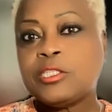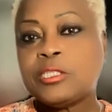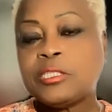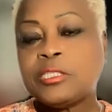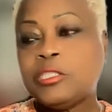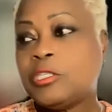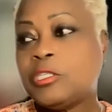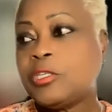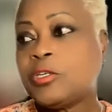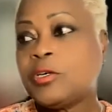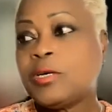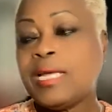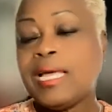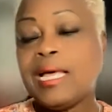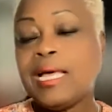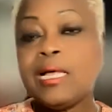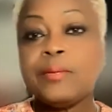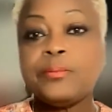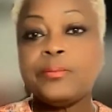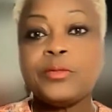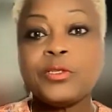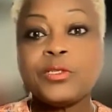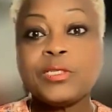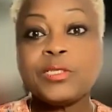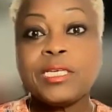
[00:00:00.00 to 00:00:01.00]
You know,
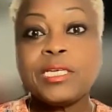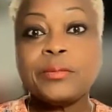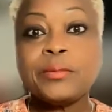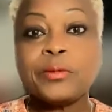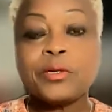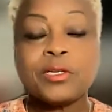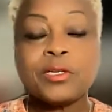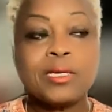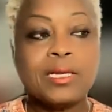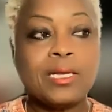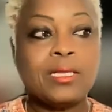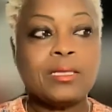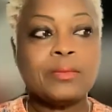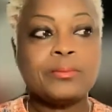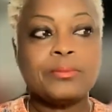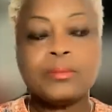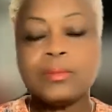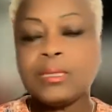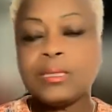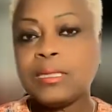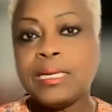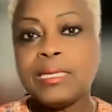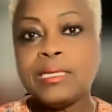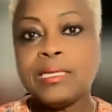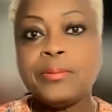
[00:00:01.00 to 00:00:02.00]
help your neighbor, help
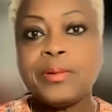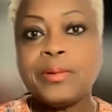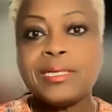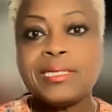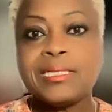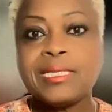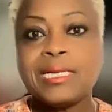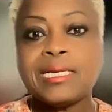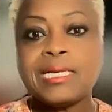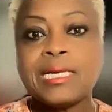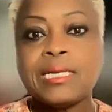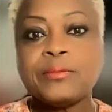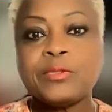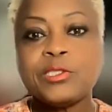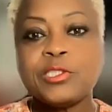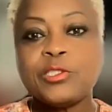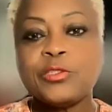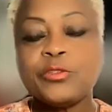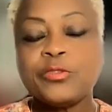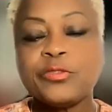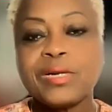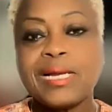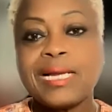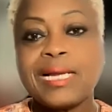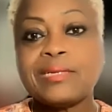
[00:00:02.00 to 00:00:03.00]
anybody that comes to you
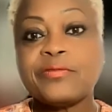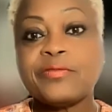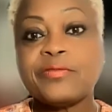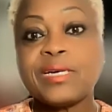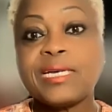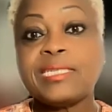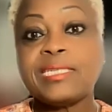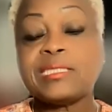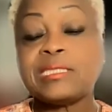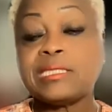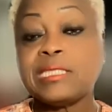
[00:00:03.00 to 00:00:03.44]
for advice.